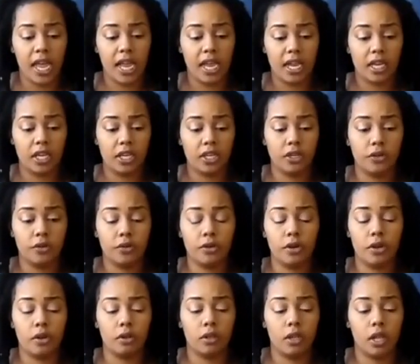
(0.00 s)
and you're
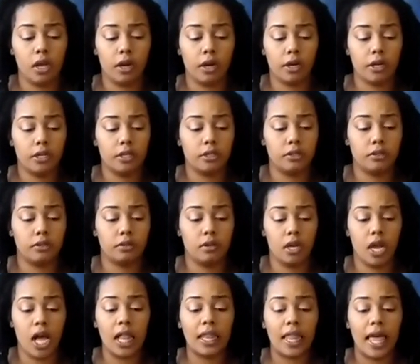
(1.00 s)
no longer
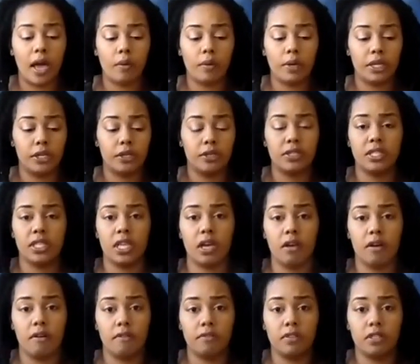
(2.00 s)
allowing
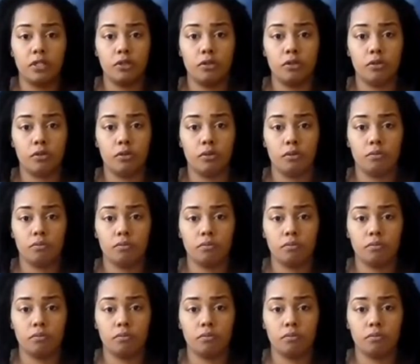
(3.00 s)
yourself to